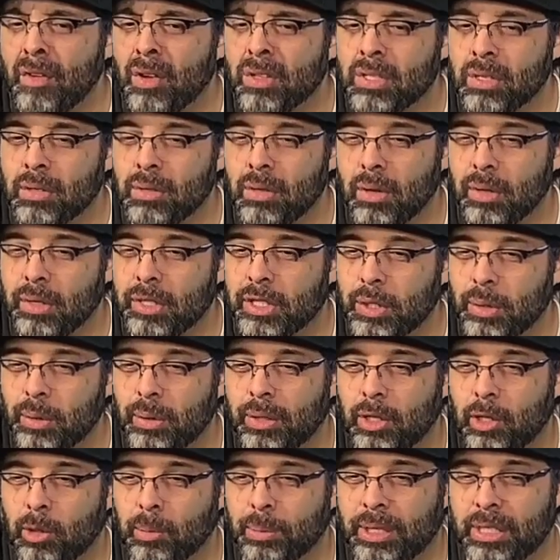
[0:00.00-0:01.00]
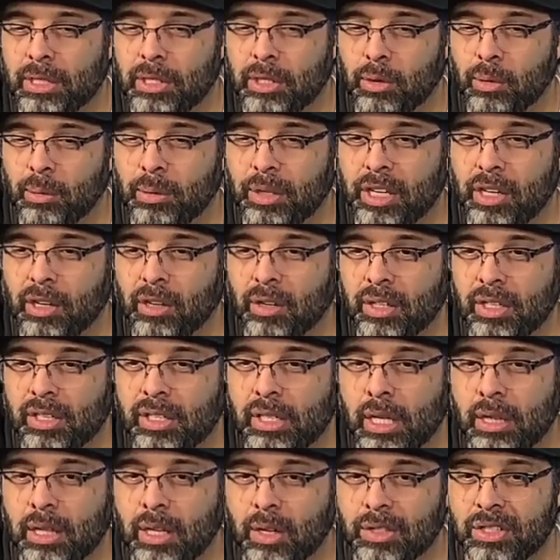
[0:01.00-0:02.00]
also noticed too a little bit too. But here is
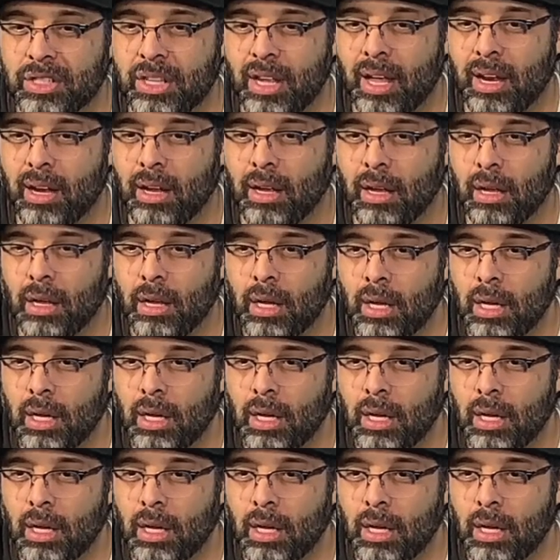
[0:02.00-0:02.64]
that there's no